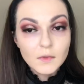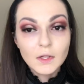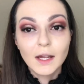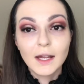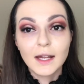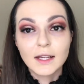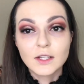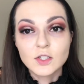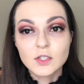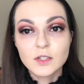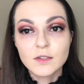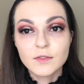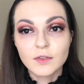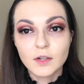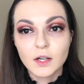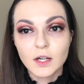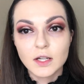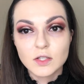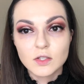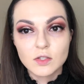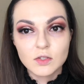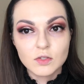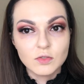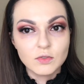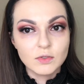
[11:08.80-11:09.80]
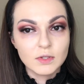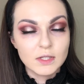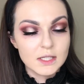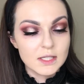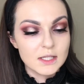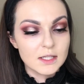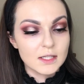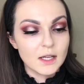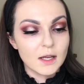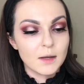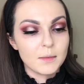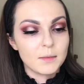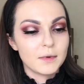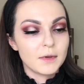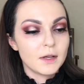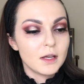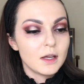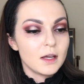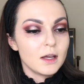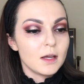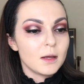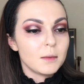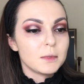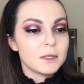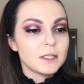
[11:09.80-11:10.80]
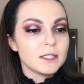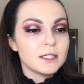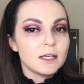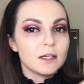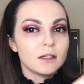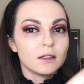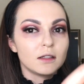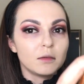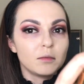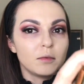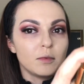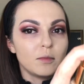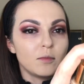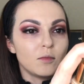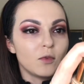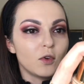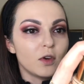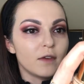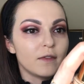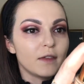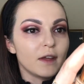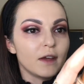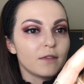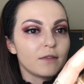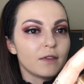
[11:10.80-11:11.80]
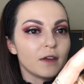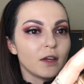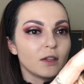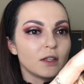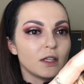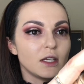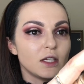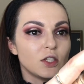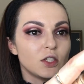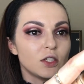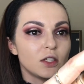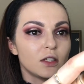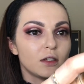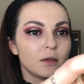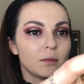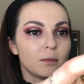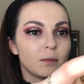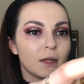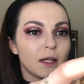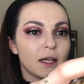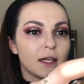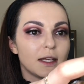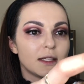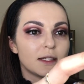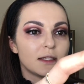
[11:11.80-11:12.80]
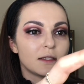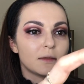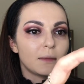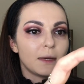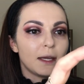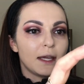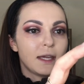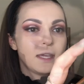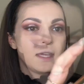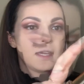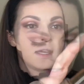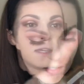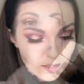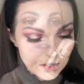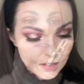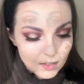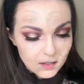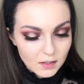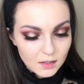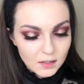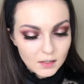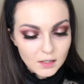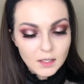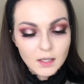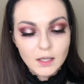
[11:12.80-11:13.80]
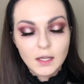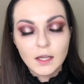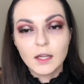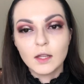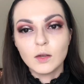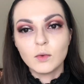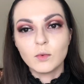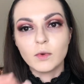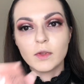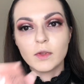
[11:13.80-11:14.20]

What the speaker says: I actually forgot to do this step. I'm going to take a little bit more of that foundation, apply it to my hand, in